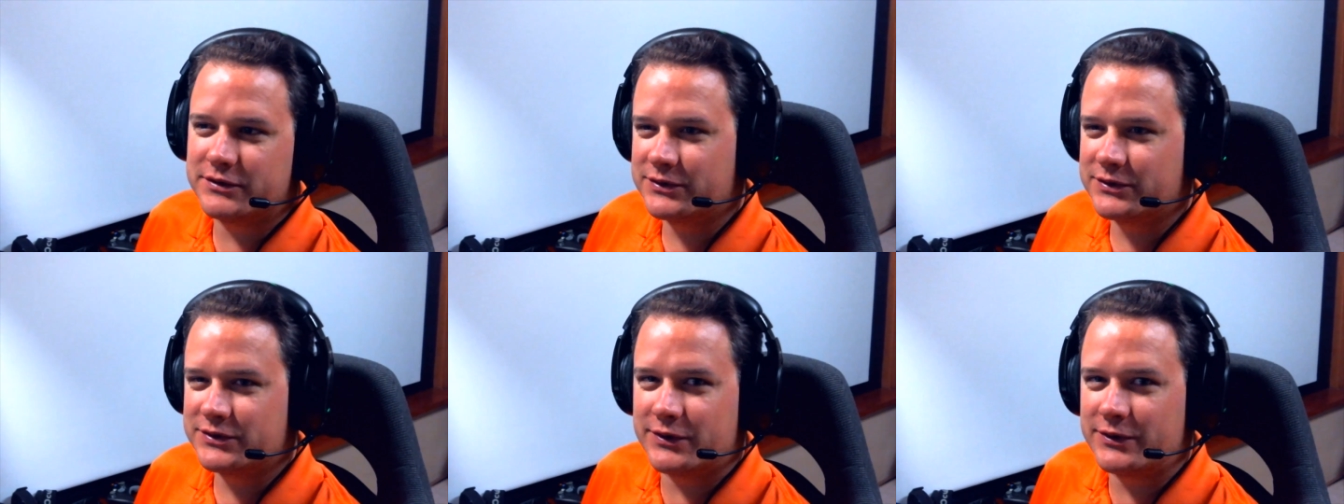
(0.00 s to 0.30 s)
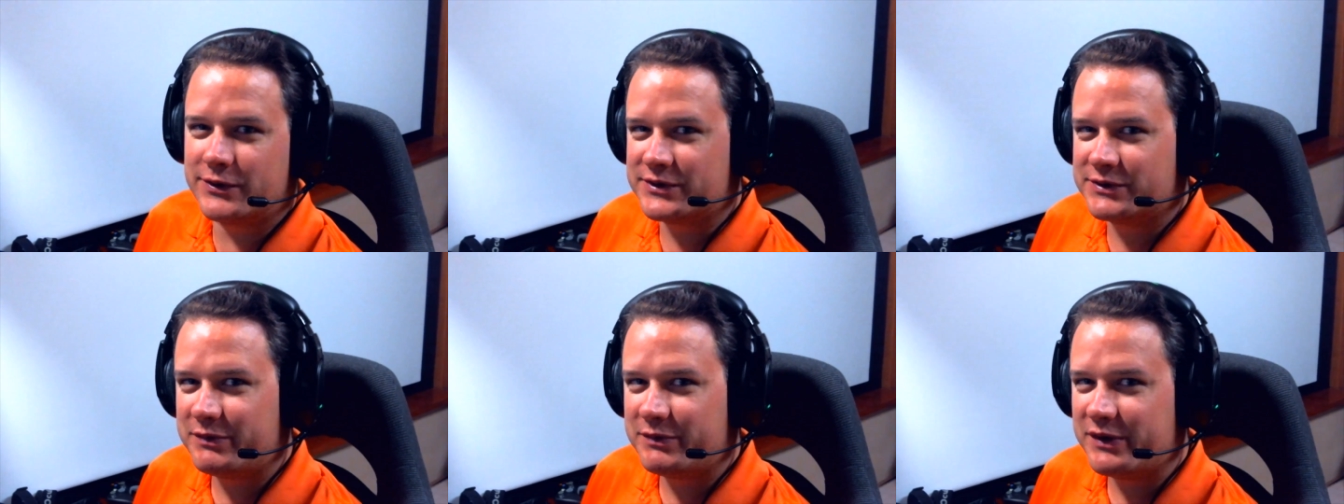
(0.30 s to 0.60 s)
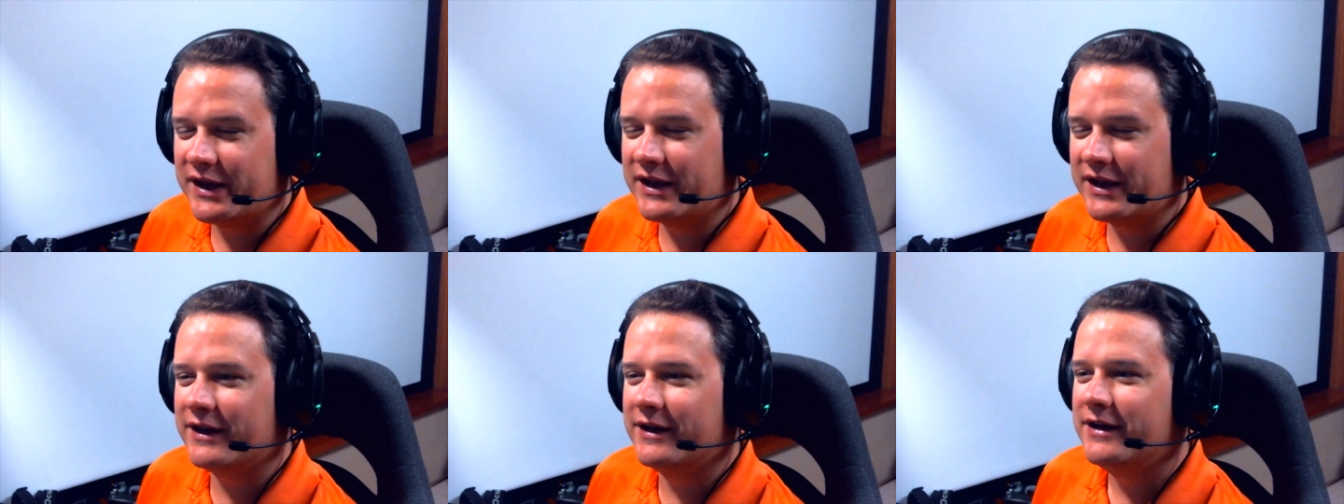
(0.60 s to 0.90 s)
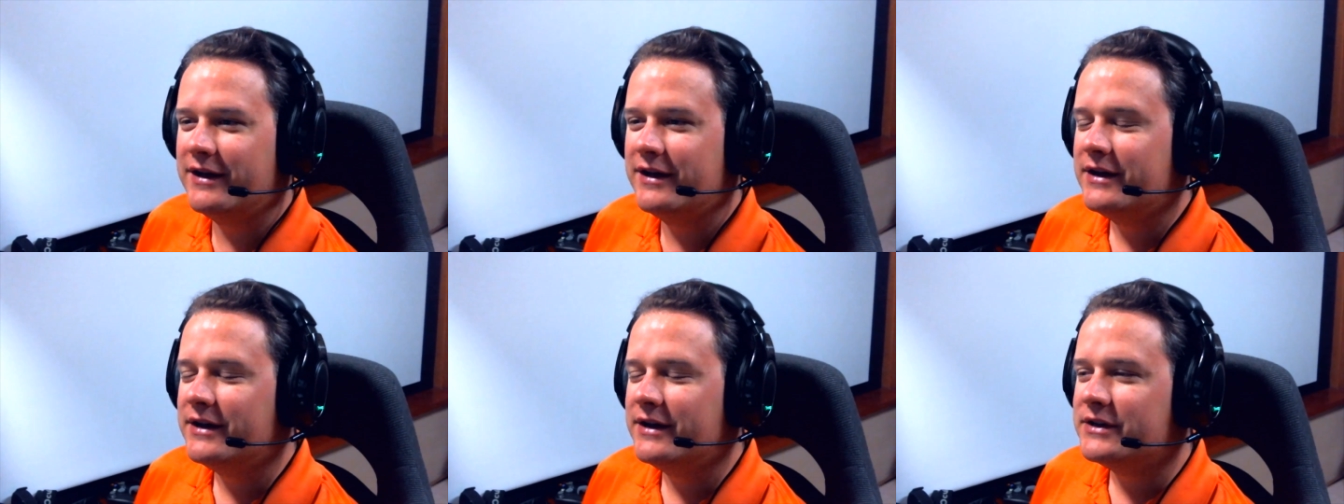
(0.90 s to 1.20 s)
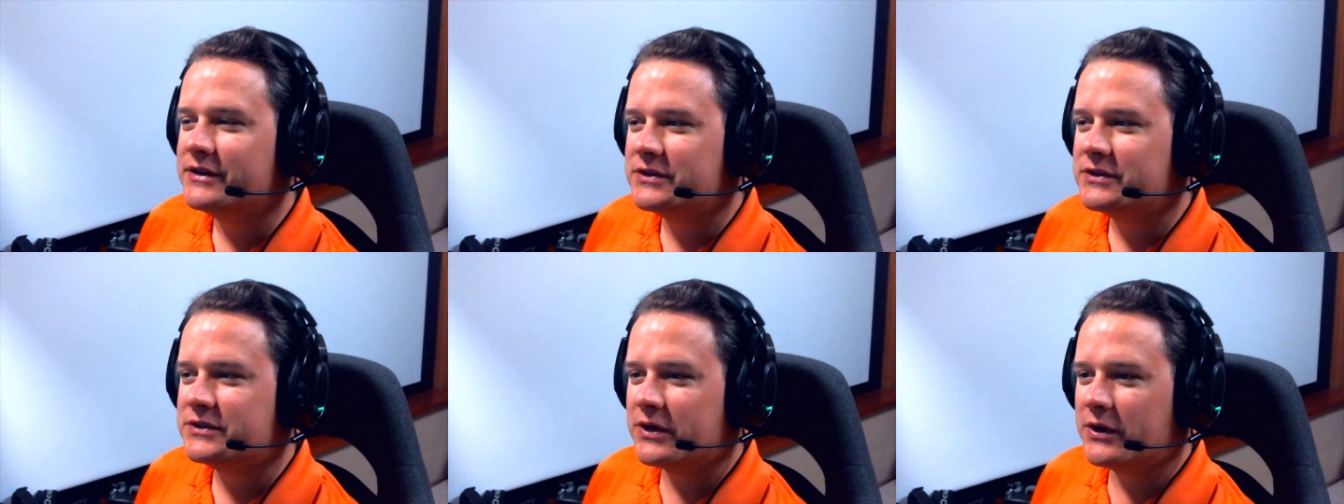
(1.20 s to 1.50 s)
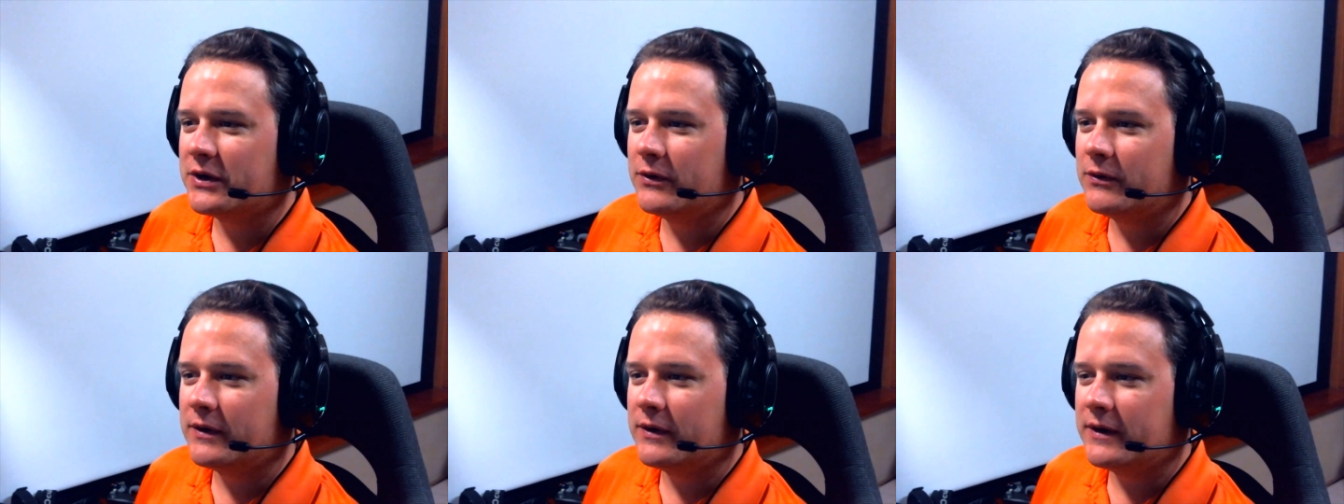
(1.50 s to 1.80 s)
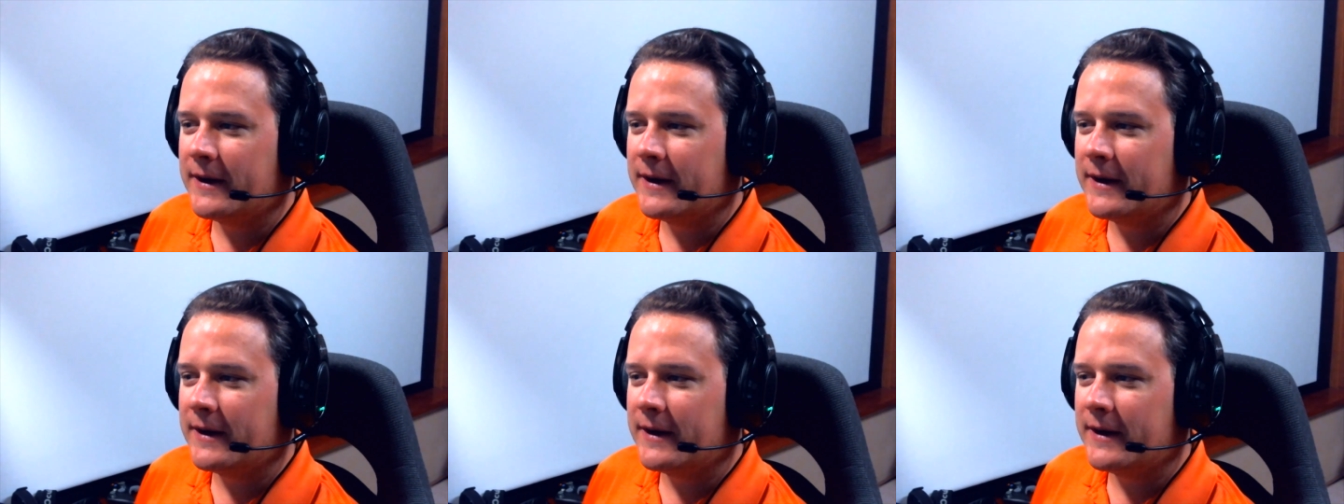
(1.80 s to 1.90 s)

so to speak. So